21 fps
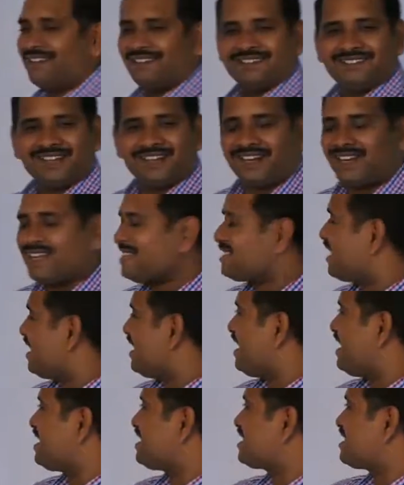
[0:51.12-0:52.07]
The reason
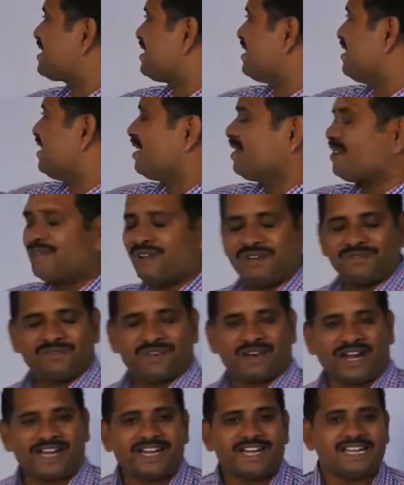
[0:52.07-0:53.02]
is, you will
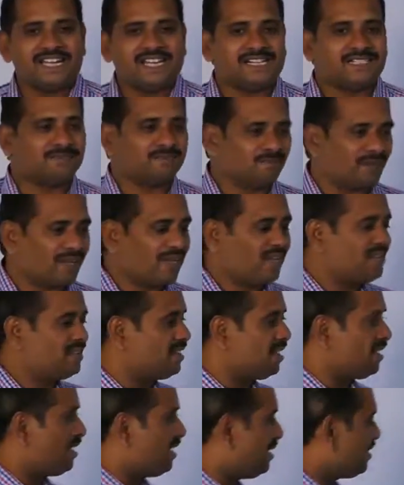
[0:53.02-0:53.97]
find here in the